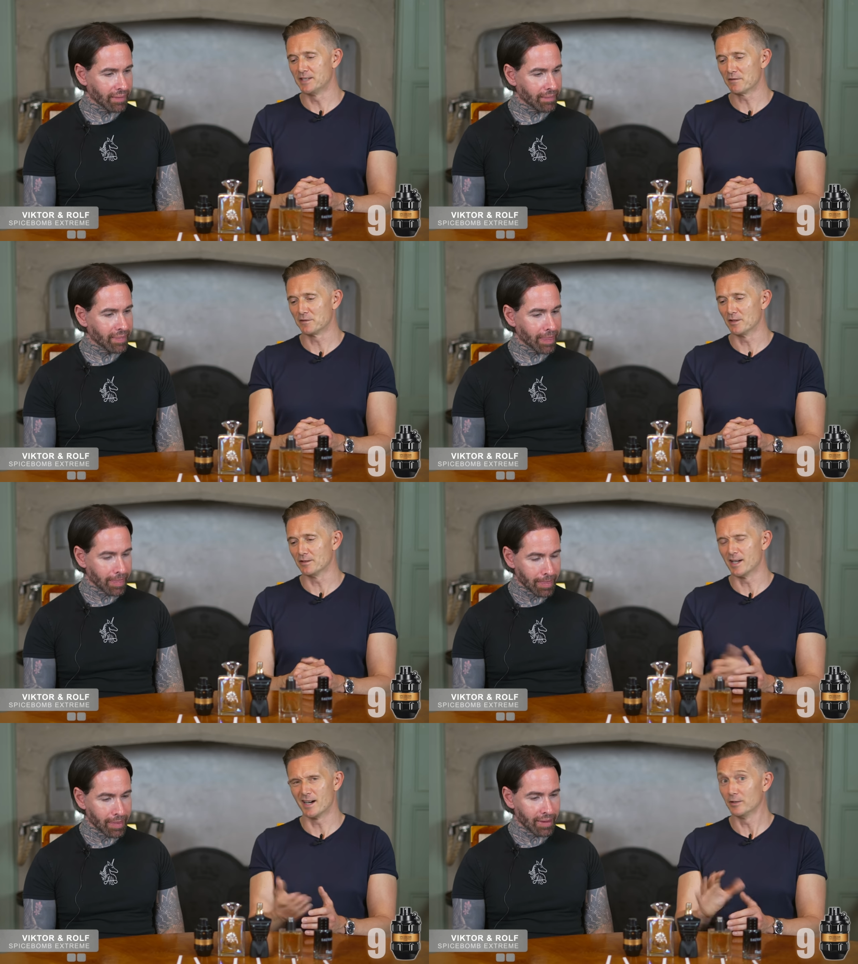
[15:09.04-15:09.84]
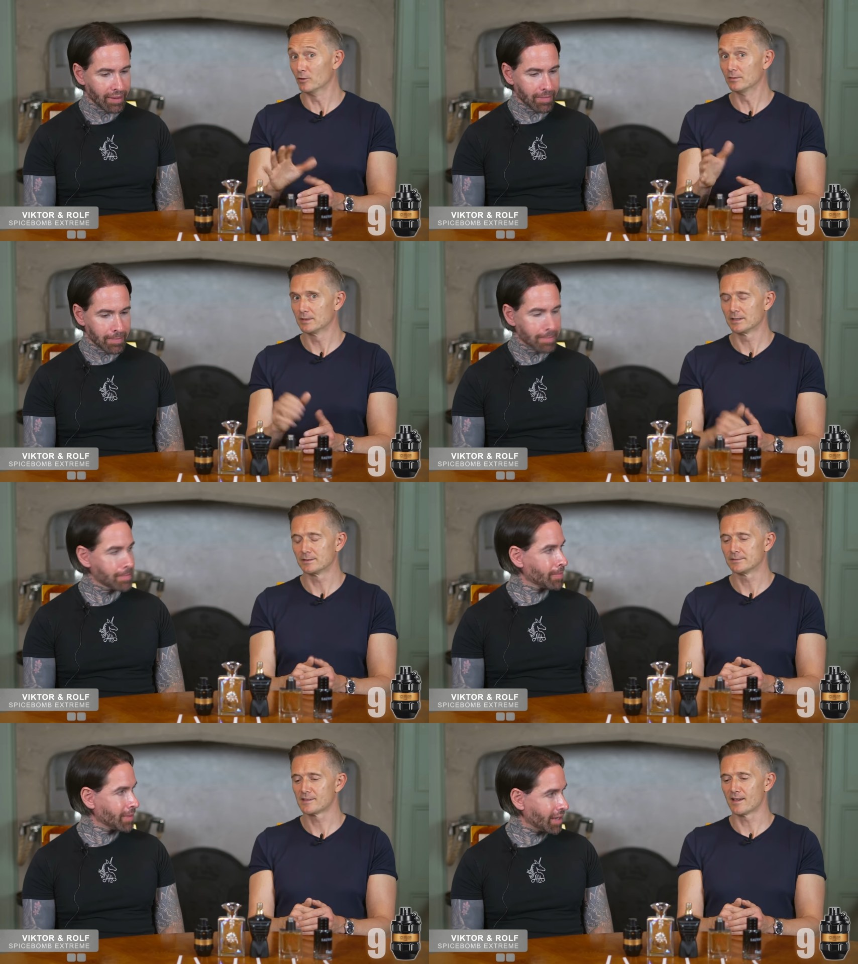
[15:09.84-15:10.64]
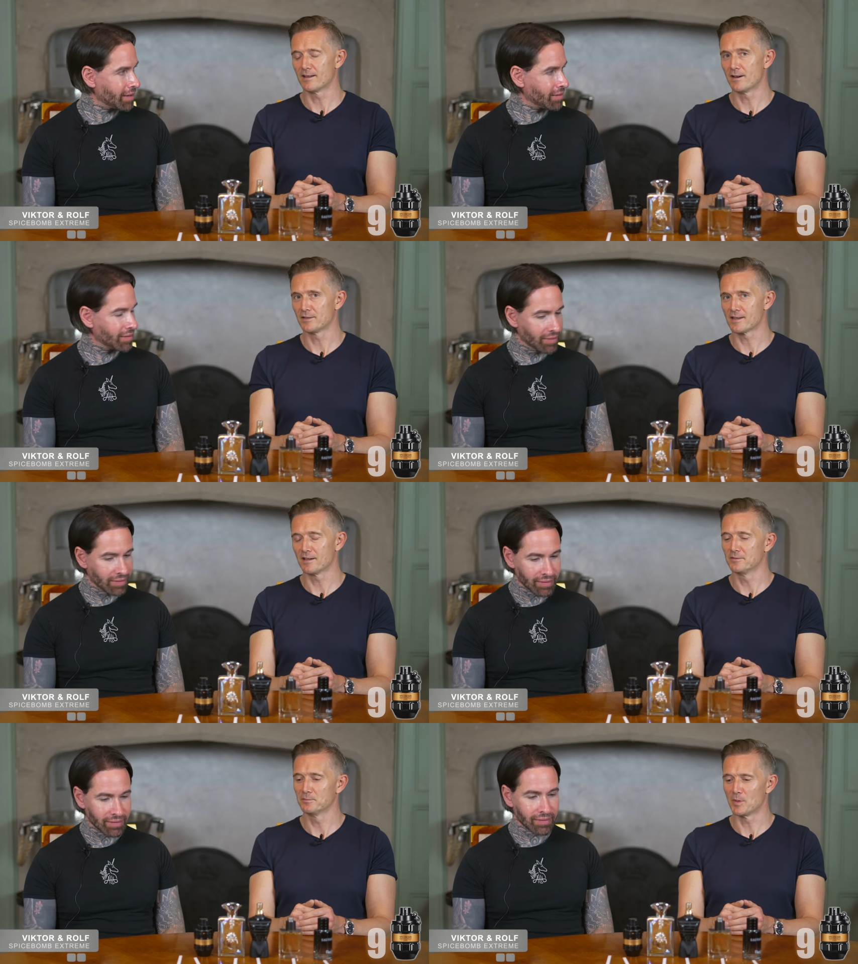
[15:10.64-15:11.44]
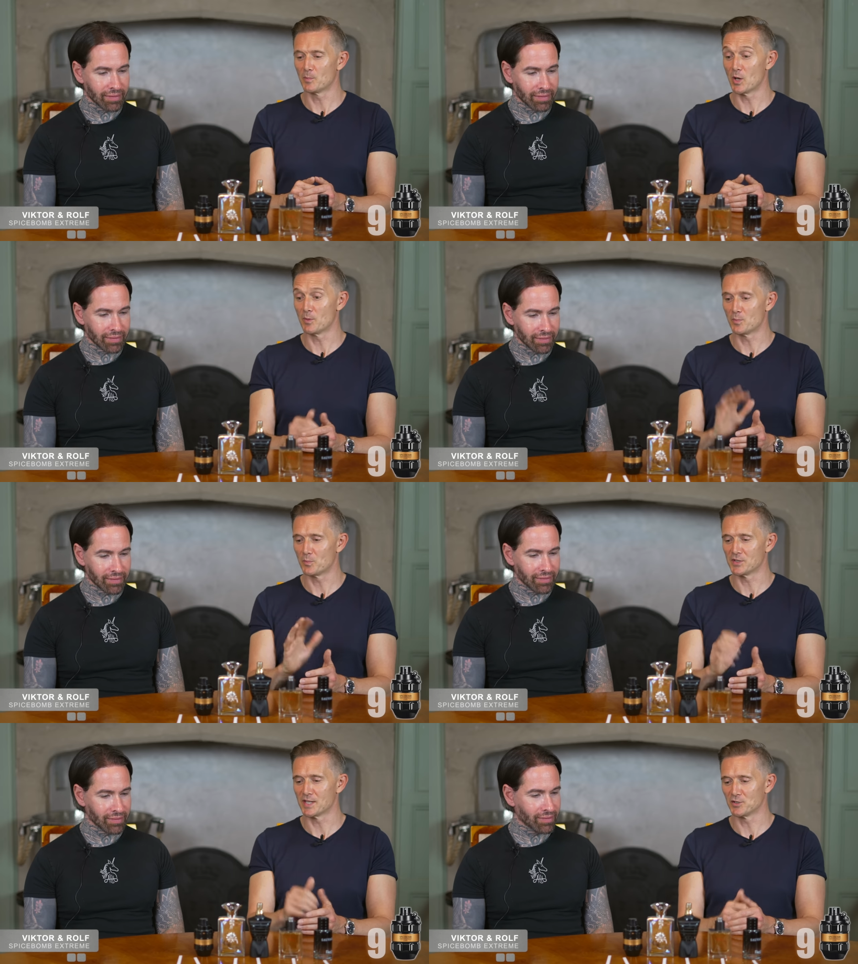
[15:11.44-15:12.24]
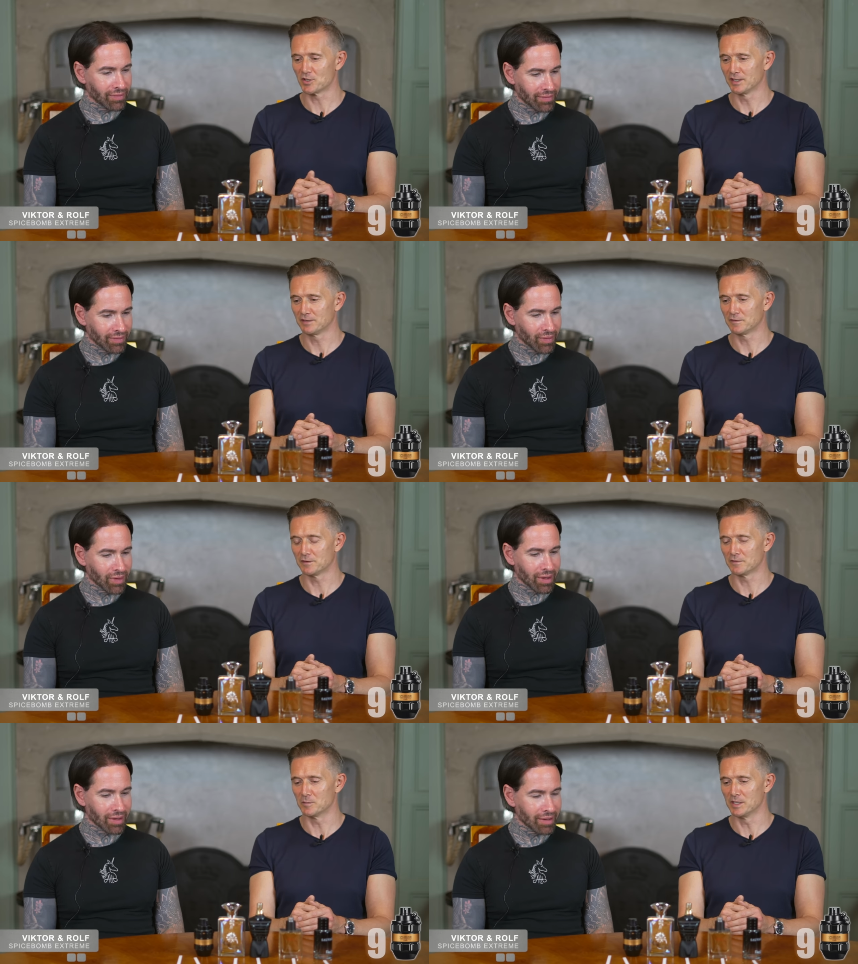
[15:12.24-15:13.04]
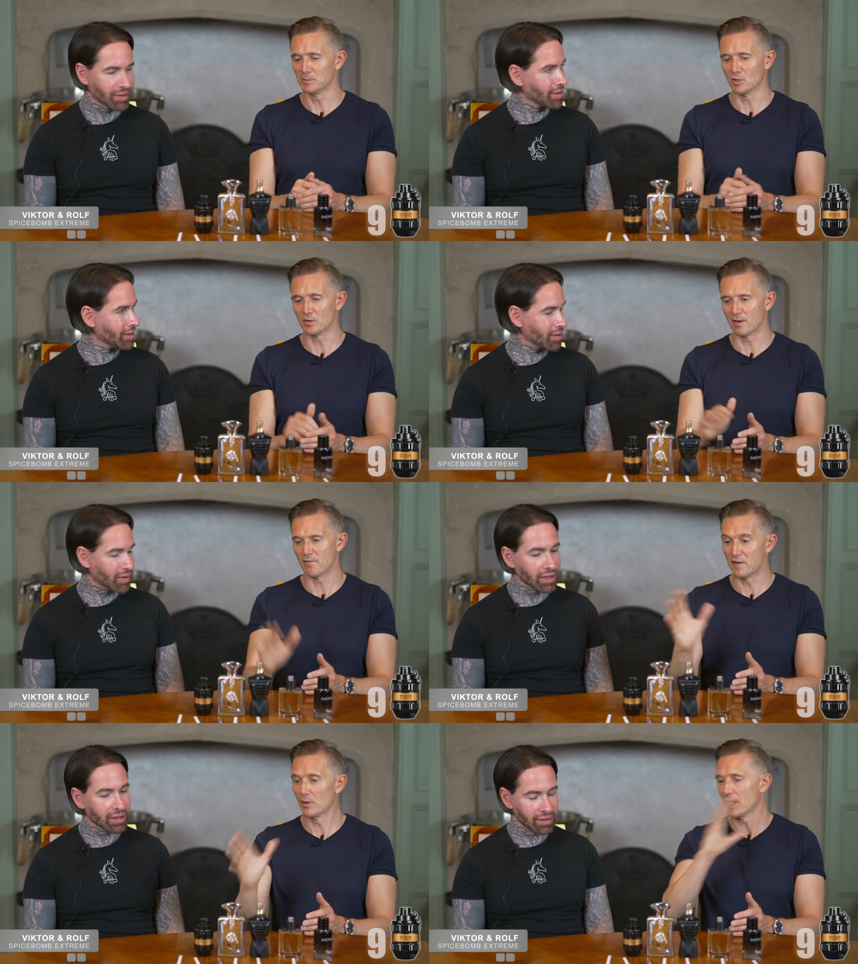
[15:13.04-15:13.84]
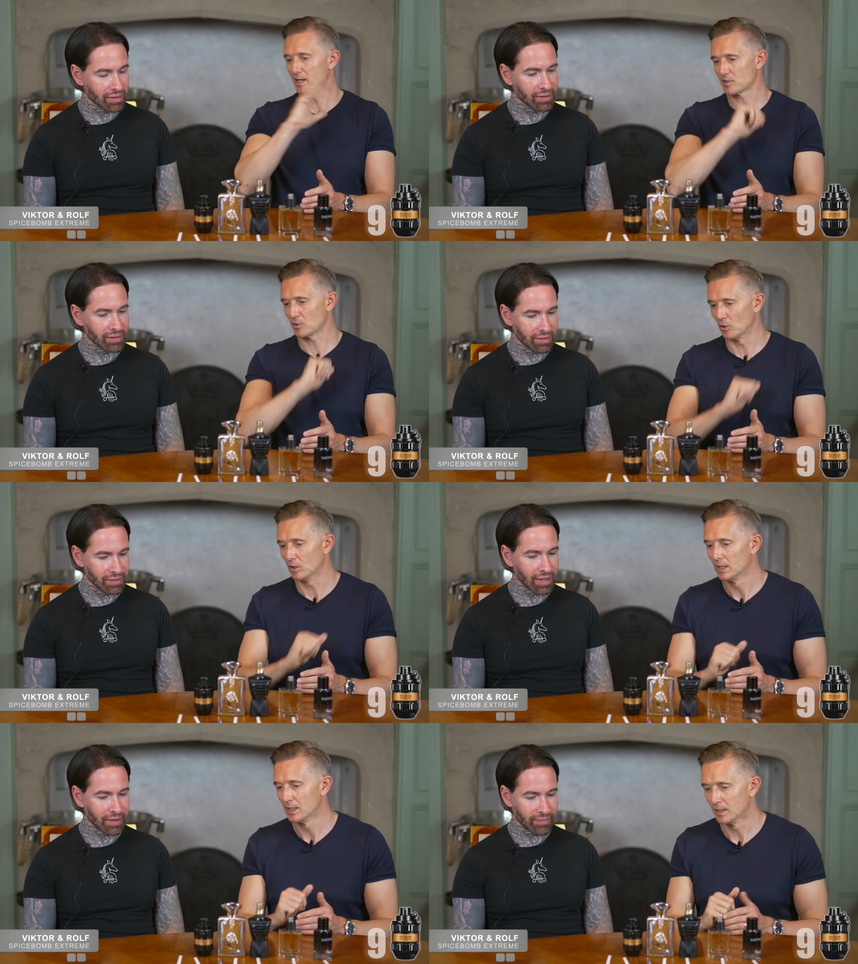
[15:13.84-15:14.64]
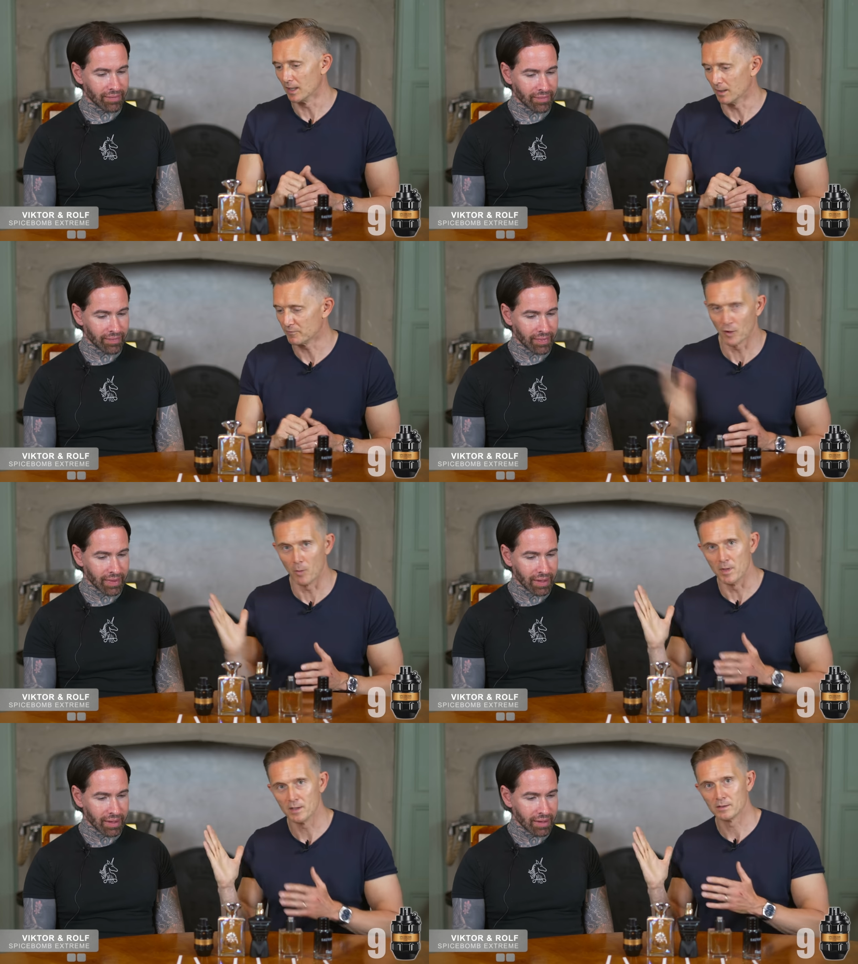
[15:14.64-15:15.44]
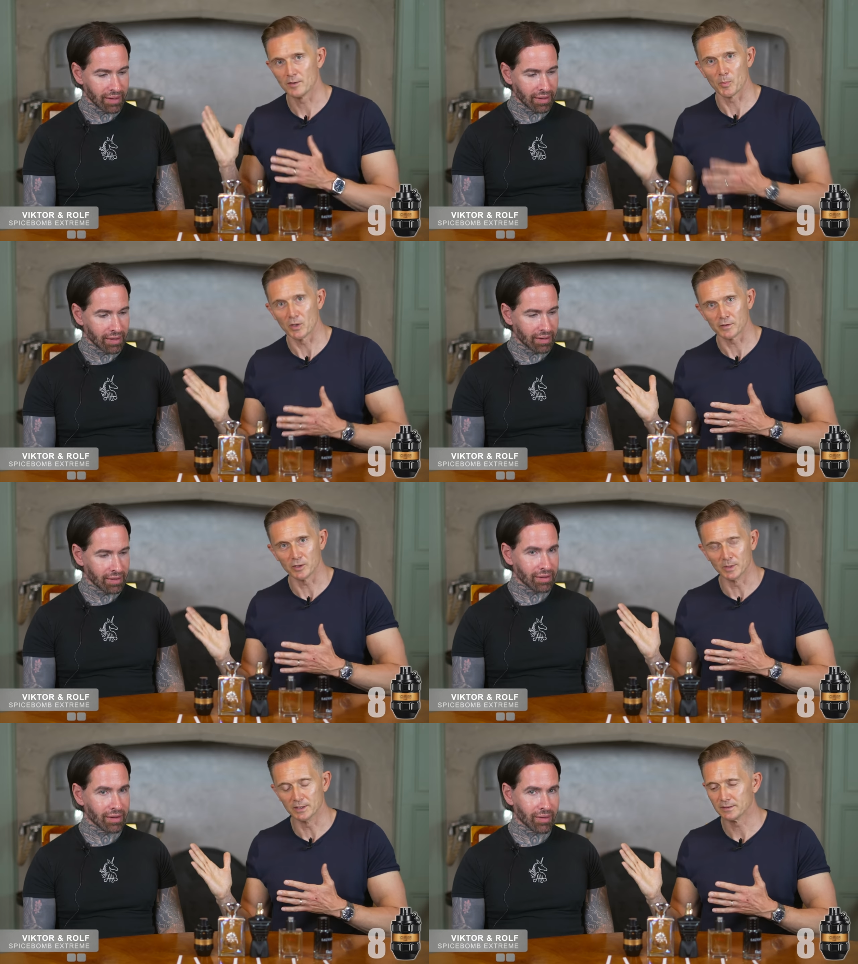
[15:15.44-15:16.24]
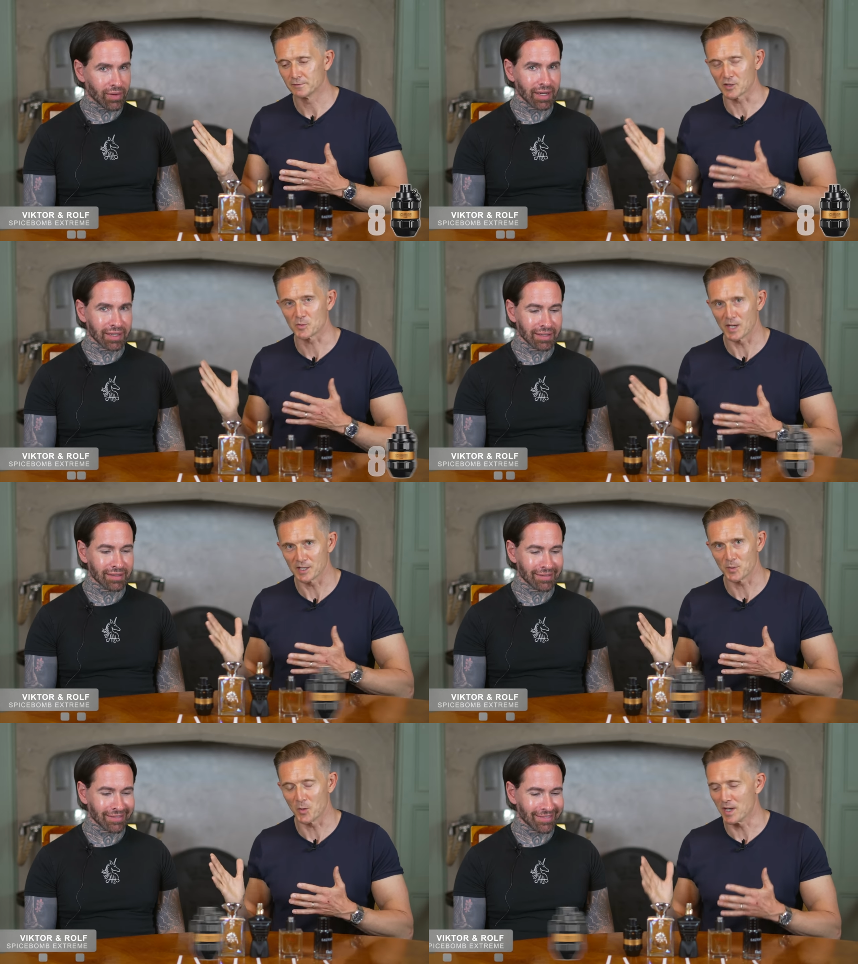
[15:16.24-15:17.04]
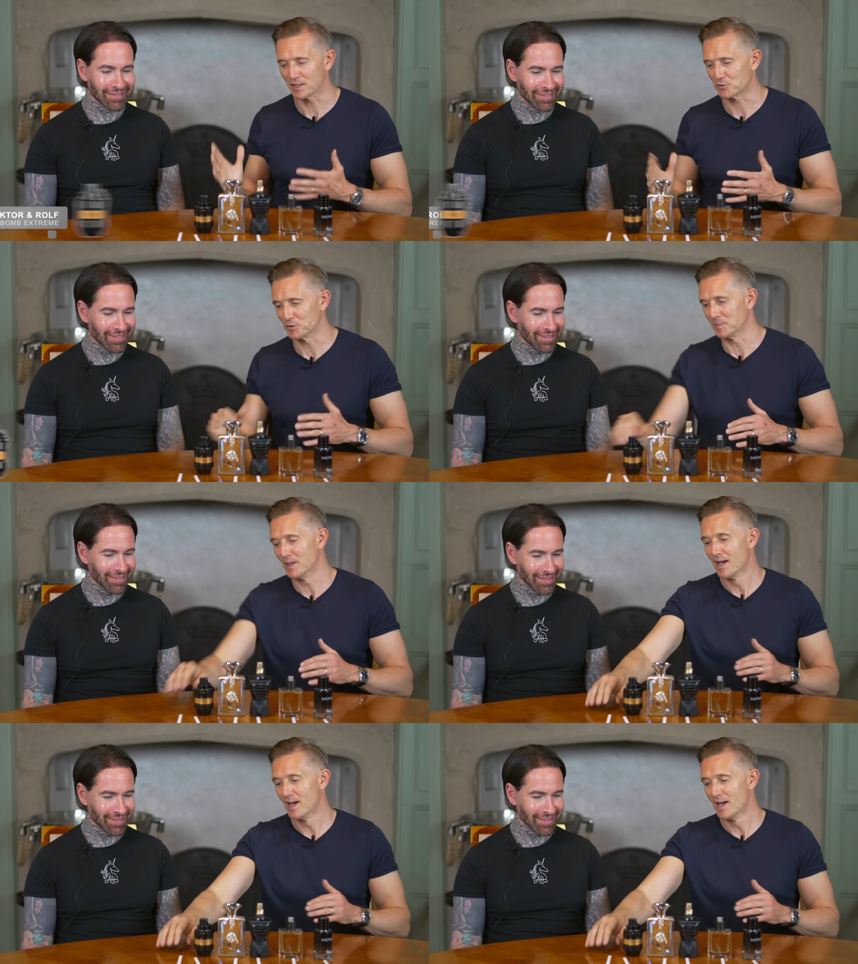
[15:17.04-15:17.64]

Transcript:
Speaker 1: Definite nine or ten out of ten potentially for me, but okay. a very high score uh, from perfumer, okay. Spice Bomb Extreme.